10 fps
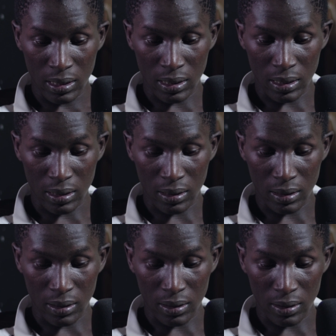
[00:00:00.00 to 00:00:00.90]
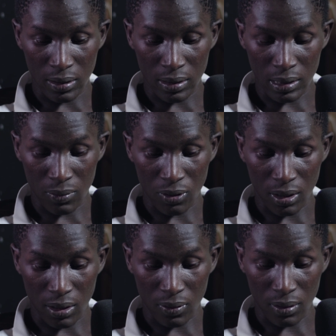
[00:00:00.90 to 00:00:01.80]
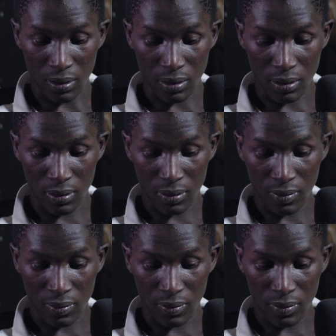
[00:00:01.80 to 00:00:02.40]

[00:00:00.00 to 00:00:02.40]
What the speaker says: and somewhere around there.